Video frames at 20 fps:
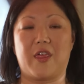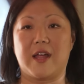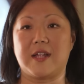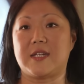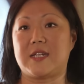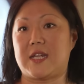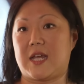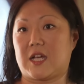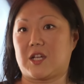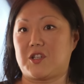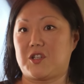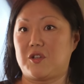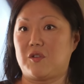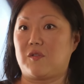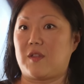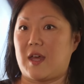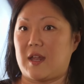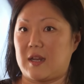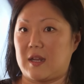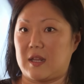authentic,
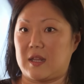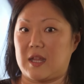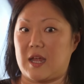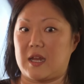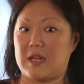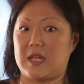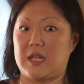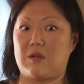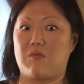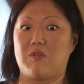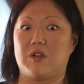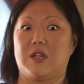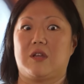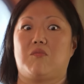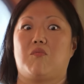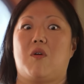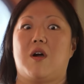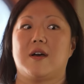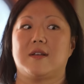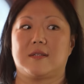too, that he
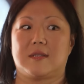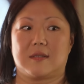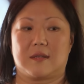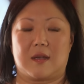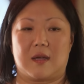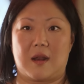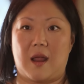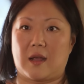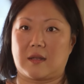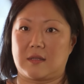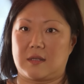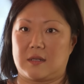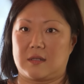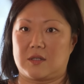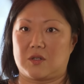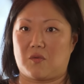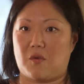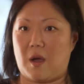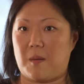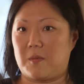really was
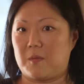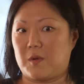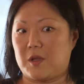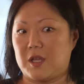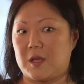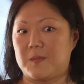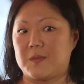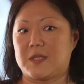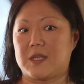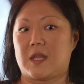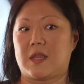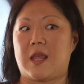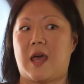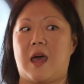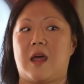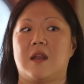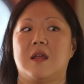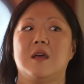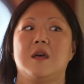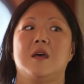connecting to Robin Williams, and
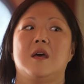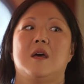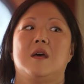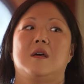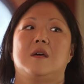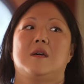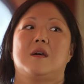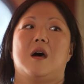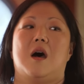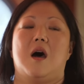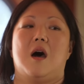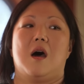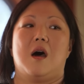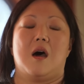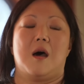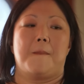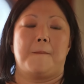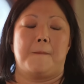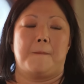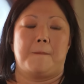that
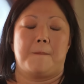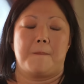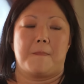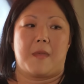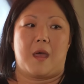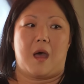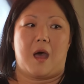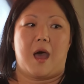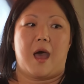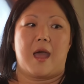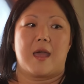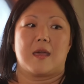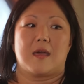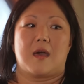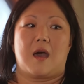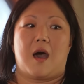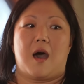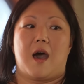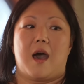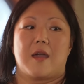
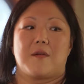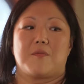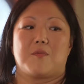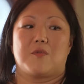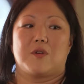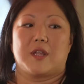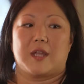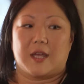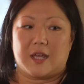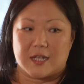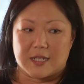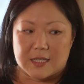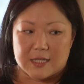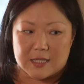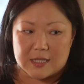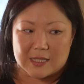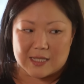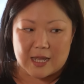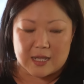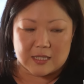I really could
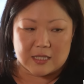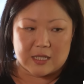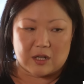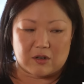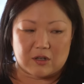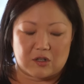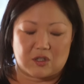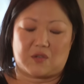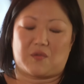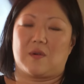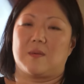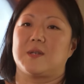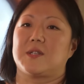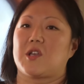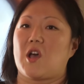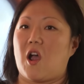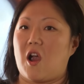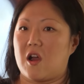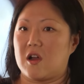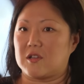sense it just from
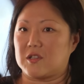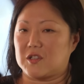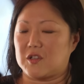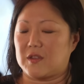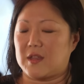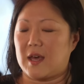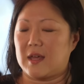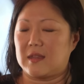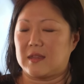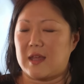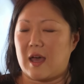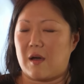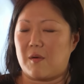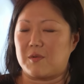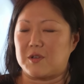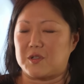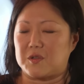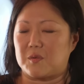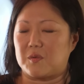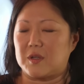his heart. So
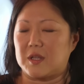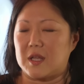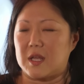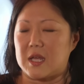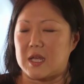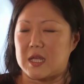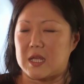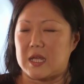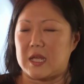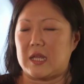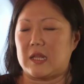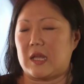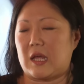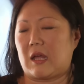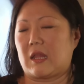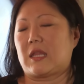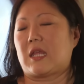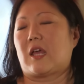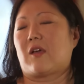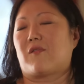that was a really
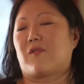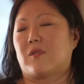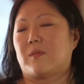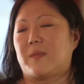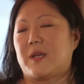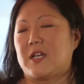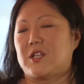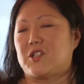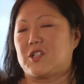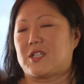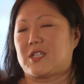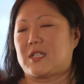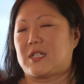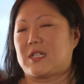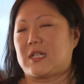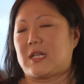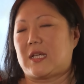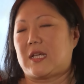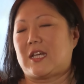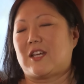healing thing for me,
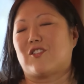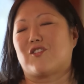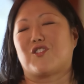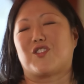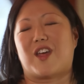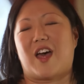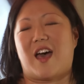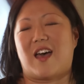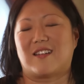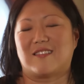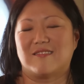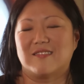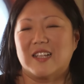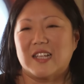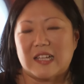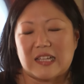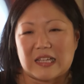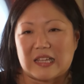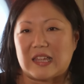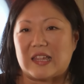just to hear that
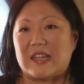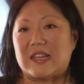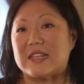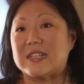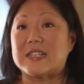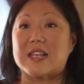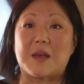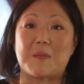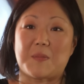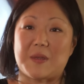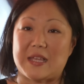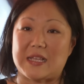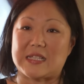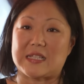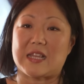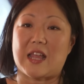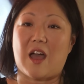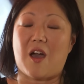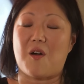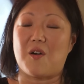he is at
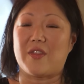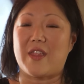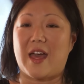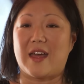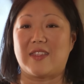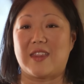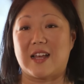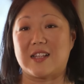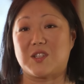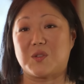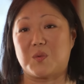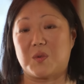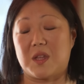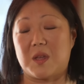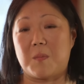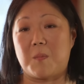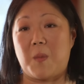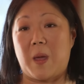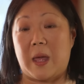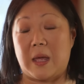peace now, and that's
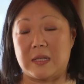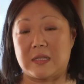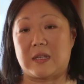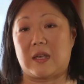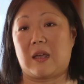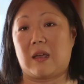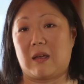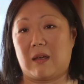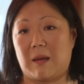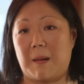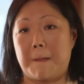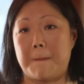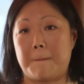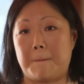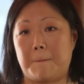really amazing.